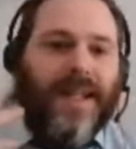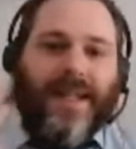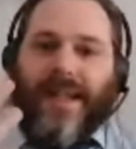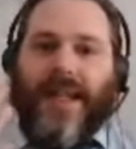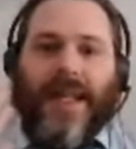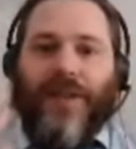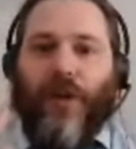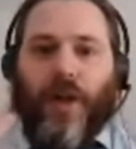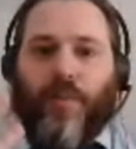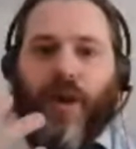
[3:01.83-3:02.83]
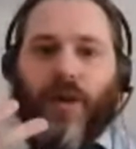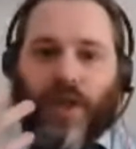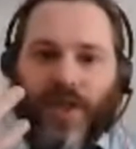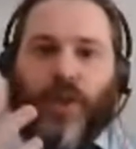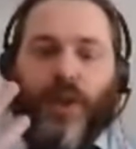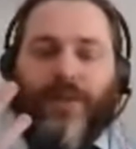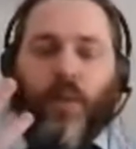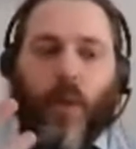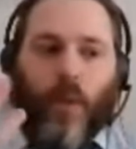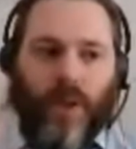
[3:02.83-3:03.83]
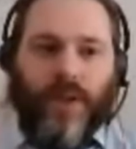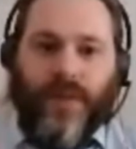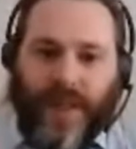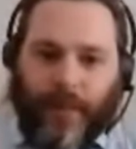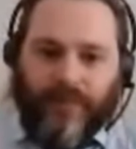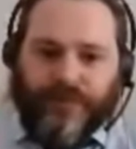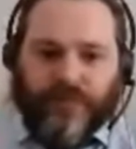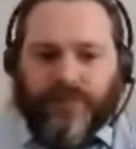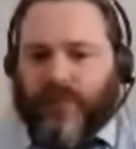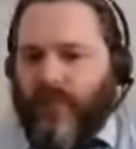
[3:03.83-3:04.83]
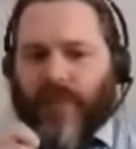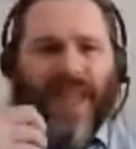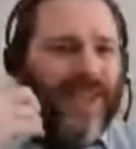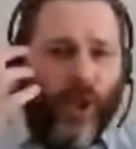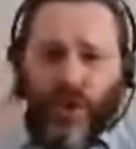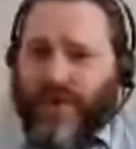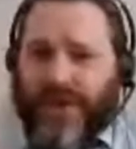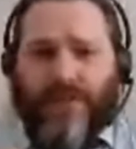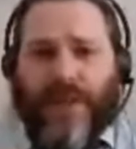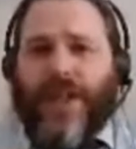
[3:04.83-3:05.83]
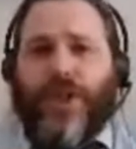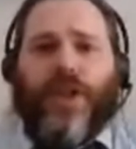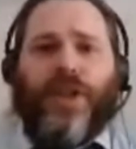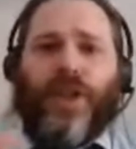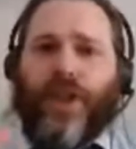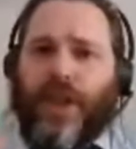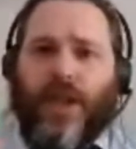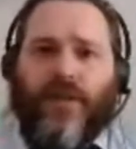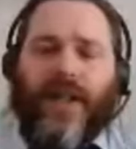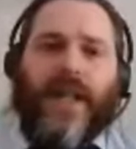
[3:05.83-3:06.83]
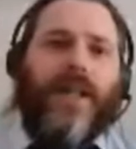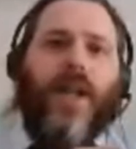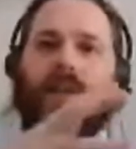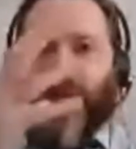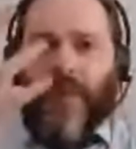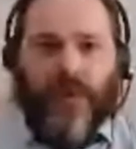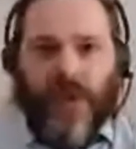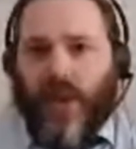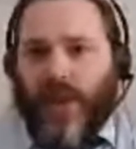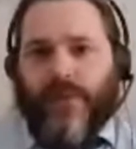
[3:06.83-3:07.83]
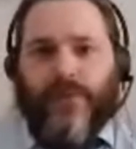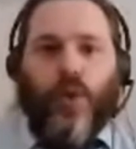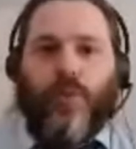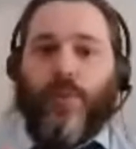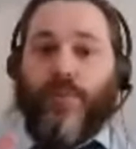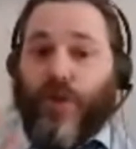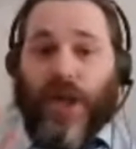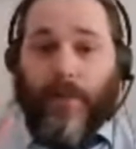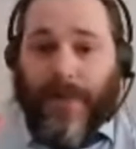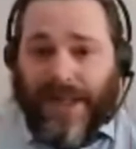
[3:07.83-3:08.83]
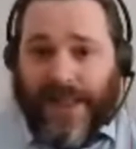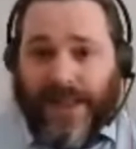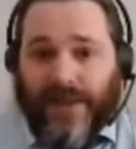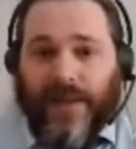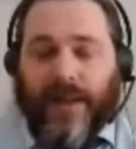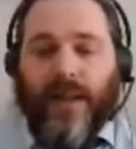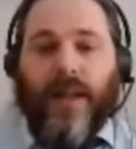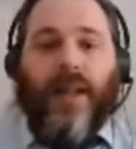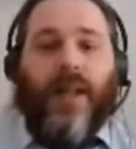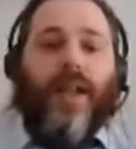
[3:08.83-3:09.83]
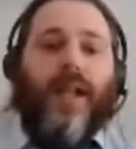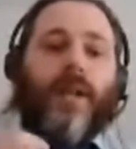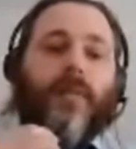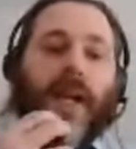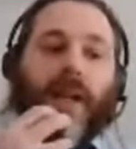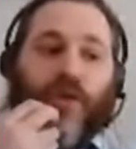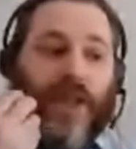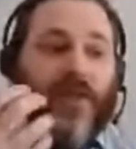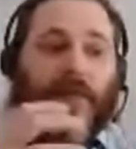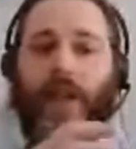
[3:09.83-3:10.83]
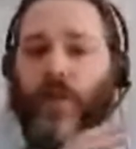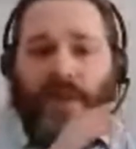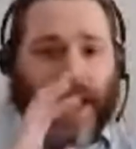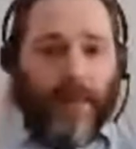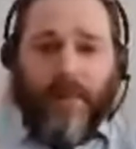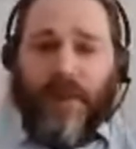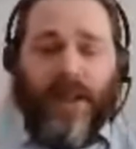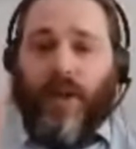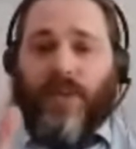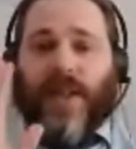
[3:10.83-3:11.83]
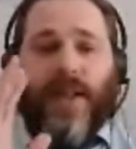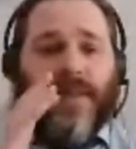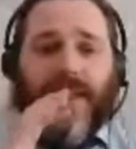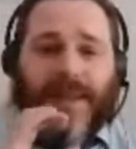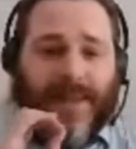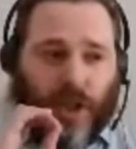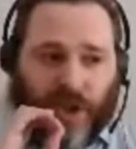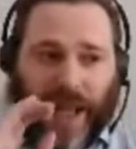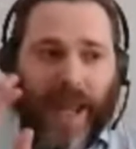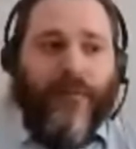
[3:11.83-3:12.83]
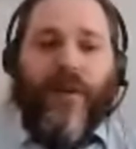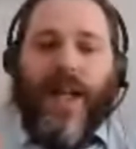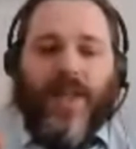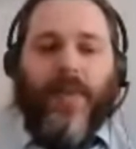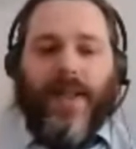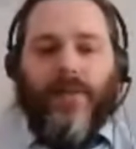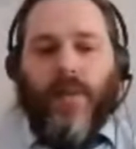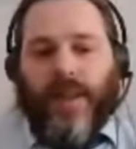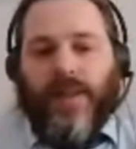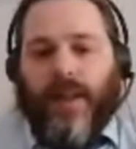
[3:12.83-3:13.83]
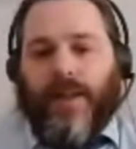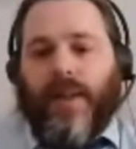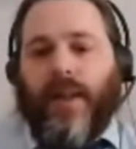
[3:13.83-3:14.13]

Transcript: taking their own approaches and looking for what worked for them. Lots of innovation occurring kind of outside of formal project mandates, and transformation was absolutely wholesale. As I say, it touched every aspect of the business.